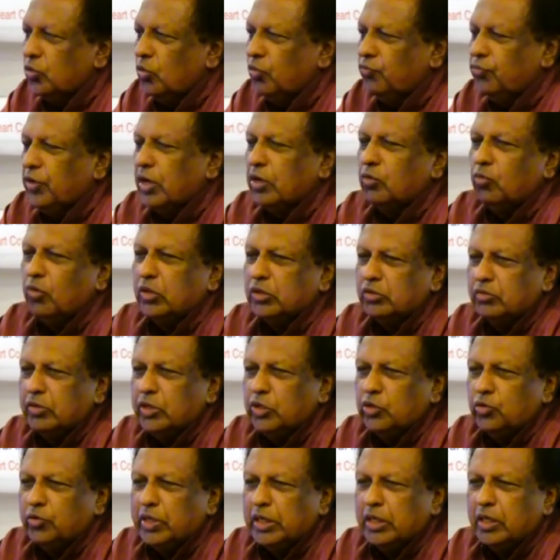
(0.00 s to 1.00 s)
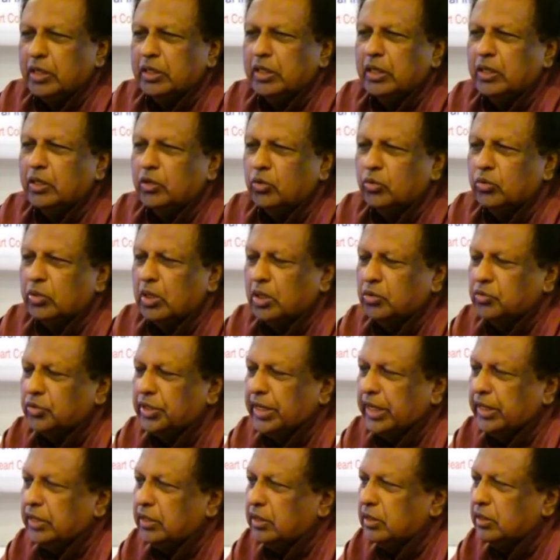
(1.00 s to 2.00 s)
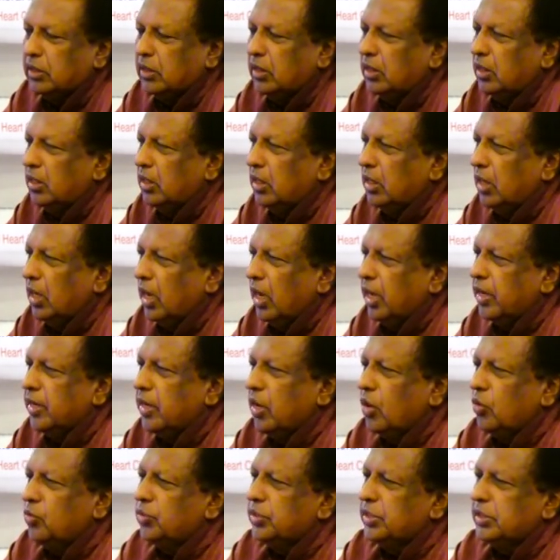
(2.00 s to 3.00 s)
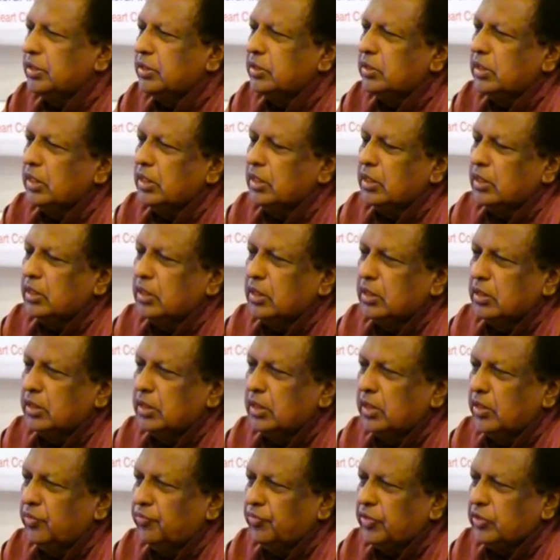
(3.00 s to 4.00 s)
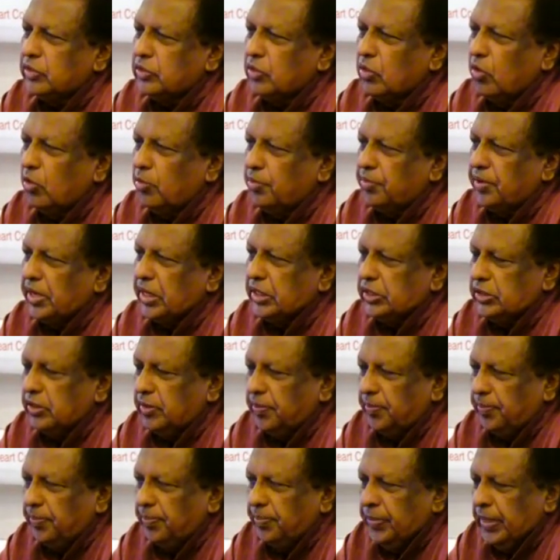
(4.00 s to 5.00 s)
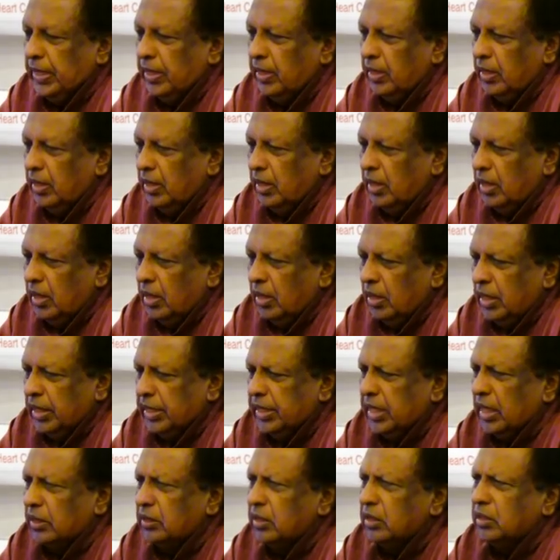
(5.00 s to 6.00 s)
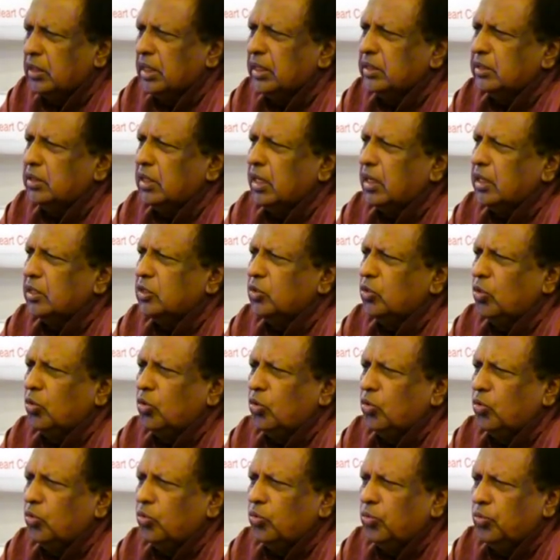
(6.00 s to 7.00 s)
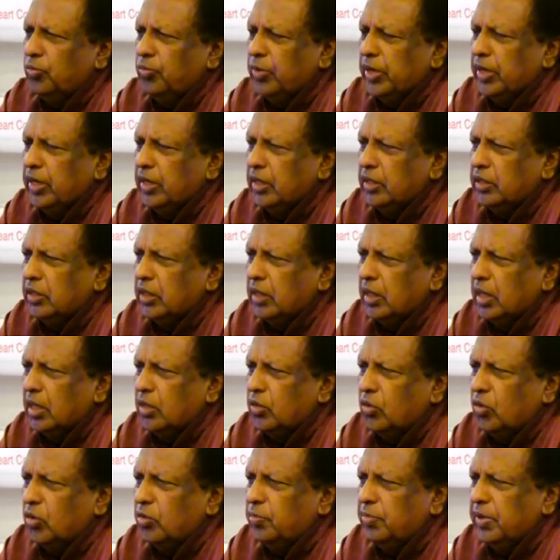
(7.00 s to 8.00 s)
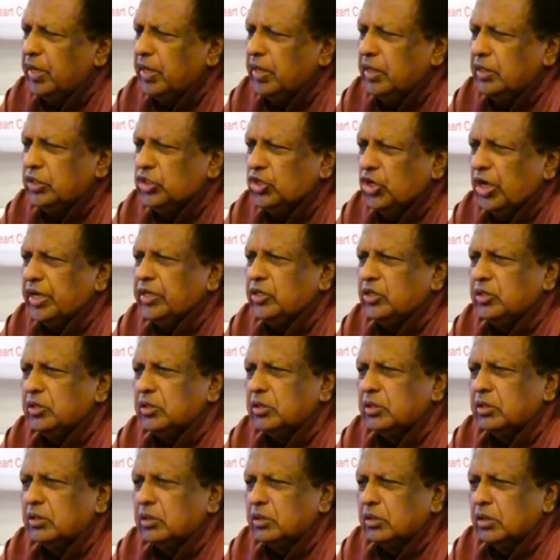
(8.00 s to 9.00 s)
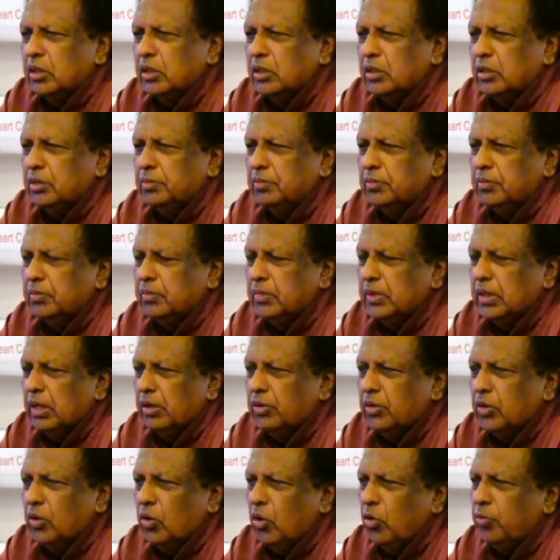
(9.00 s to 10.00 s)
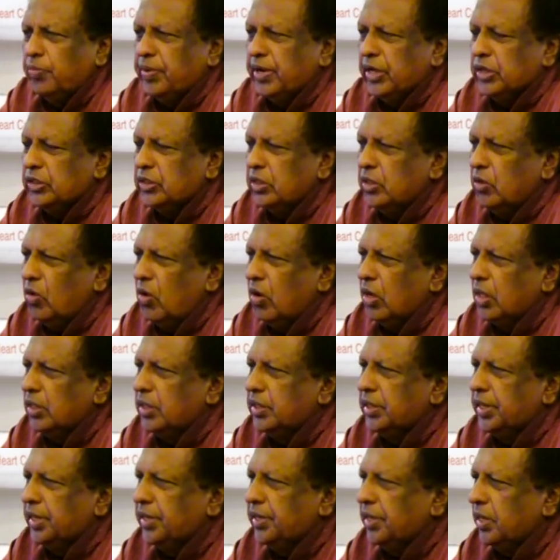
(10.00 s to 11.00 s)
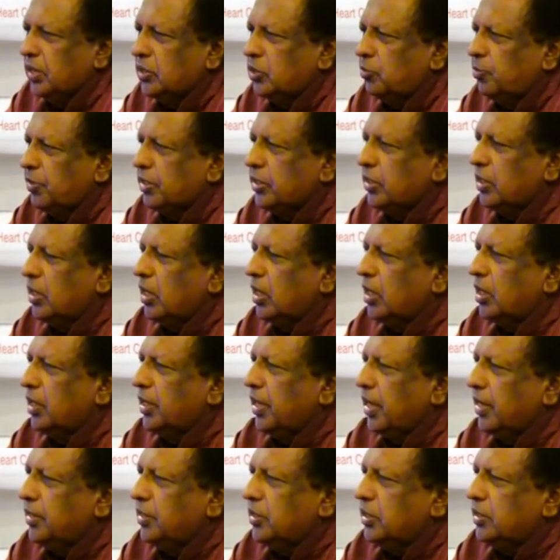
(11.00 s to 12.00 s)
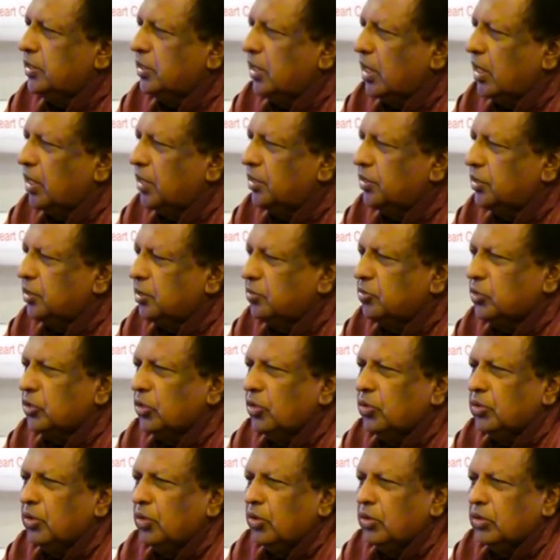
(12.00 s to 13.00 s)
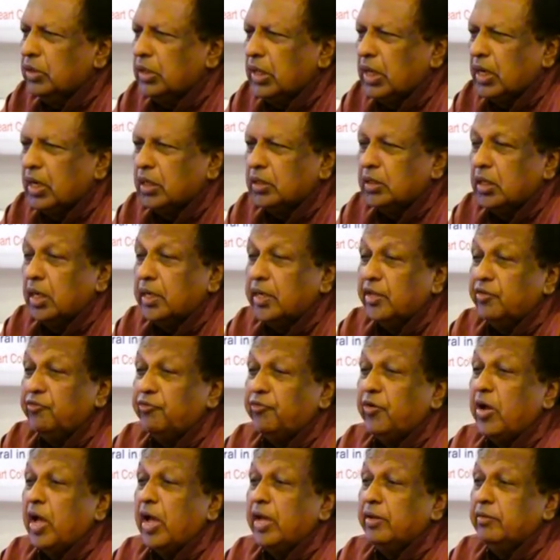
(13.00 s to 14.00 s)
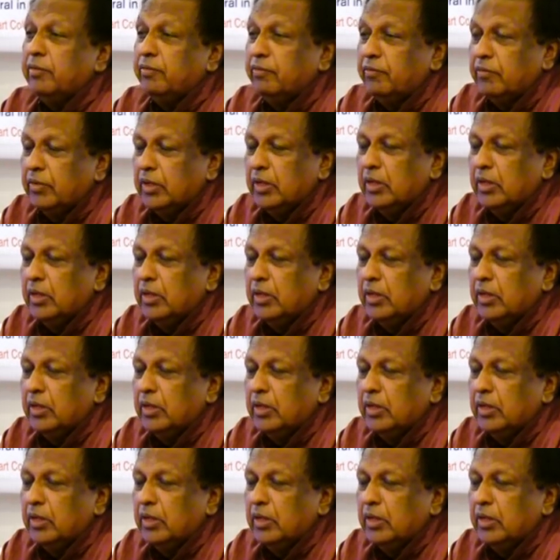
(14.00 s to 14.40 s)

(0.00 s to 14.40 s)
so far was the nuclear deal 2008, and now it is the defense cooperation. In other things, there is no very, there are not many changes. Our cooperation in all other areas, particularly anti-terrorism, is going on. There are 35